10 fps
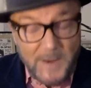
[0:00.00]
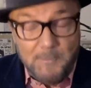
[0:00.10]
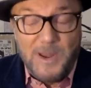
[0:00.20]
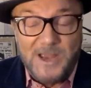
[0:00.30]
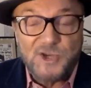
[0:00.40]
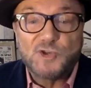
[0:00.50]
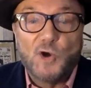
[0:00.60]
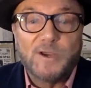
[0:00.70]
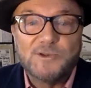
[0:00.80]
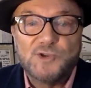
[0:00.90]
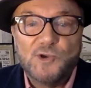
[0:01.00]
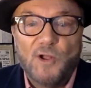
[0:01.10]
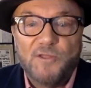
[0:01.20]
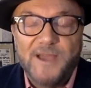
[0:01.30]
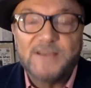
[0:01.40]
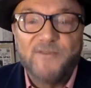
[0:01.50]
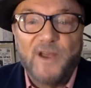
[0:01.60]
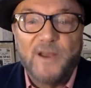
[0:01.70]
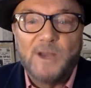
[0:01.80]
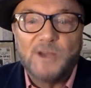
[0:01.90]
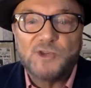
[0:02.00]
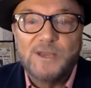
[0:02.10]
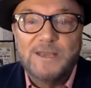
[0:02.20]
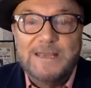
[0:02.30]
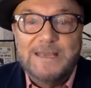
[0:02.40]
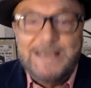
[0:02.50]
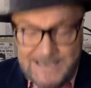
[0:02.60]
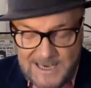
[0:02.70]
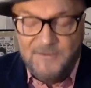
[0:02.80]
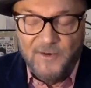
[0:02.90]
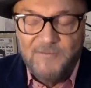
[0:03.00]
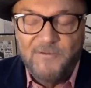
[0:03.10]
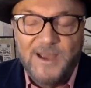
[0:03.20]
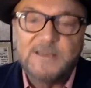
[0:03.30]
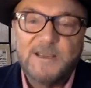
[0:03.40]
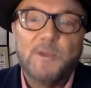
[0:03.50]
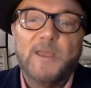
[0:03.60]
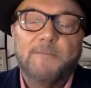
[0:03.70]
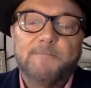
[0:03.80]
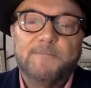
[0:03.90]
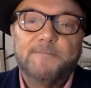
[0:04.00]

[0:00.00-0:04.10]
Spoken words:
It's been a pleasure talking to you all. Thanks very much indeed for inviting me.